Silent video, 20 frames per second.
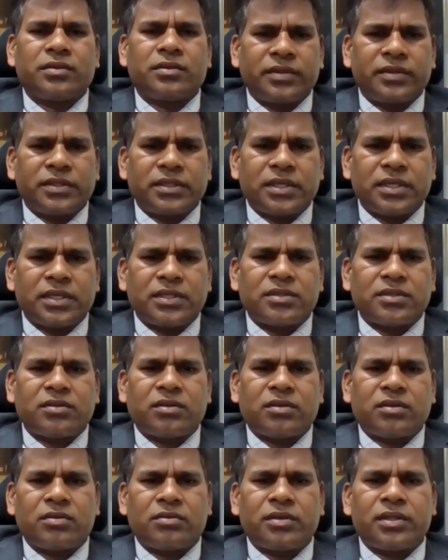
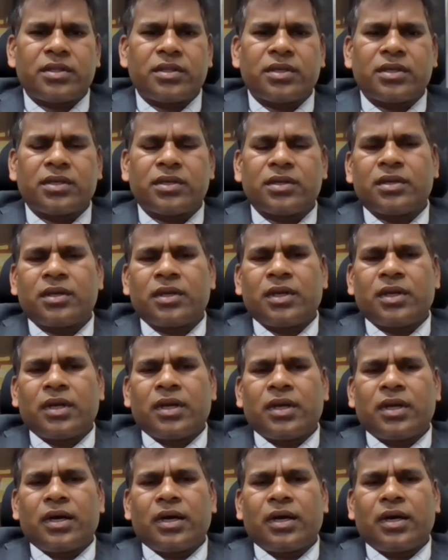services or with the
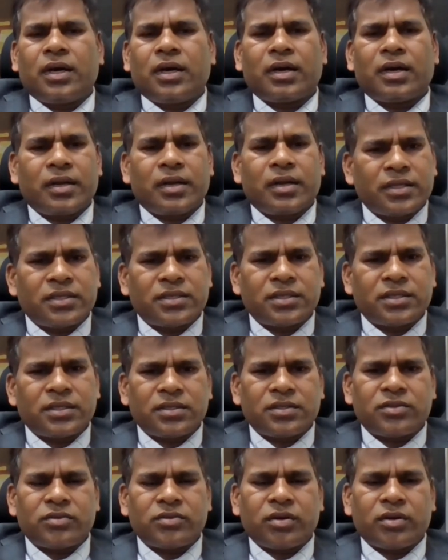
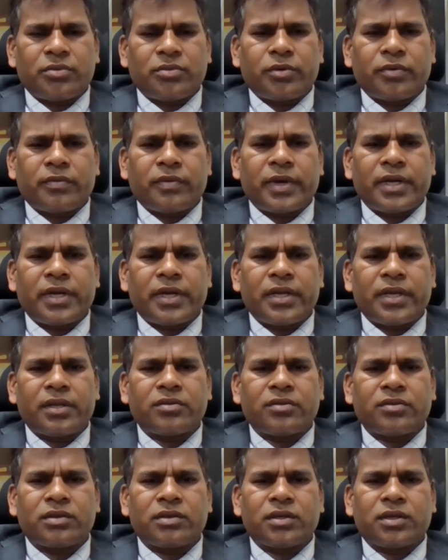connections you are
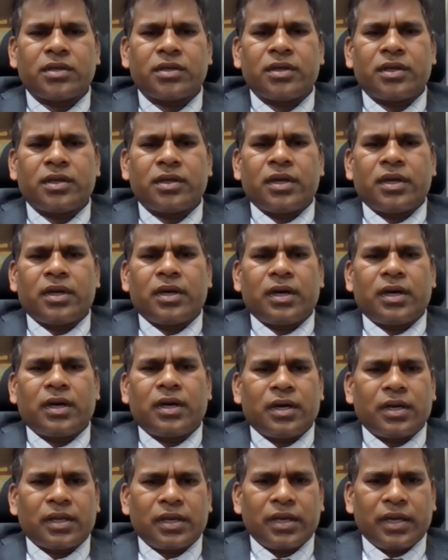providing to the
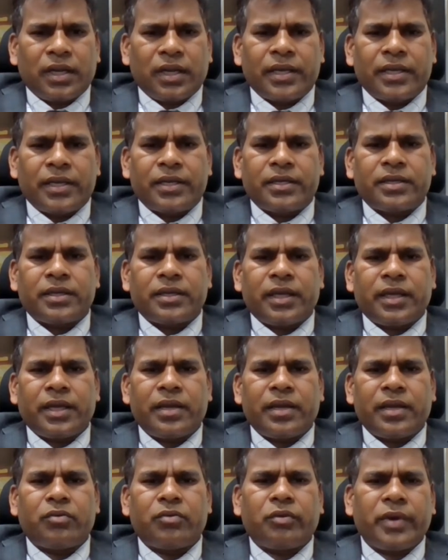
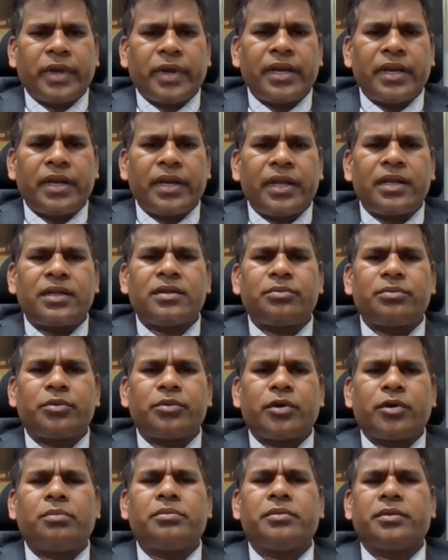client, and where
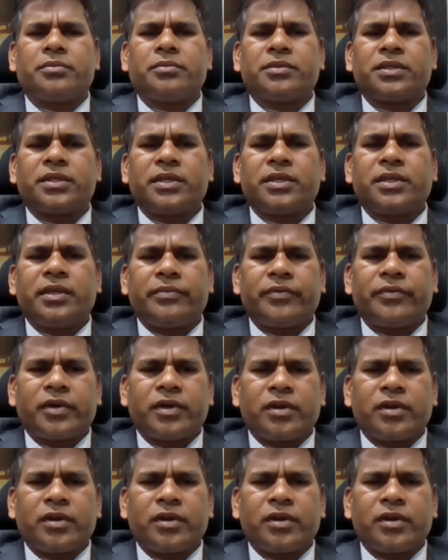are the problems.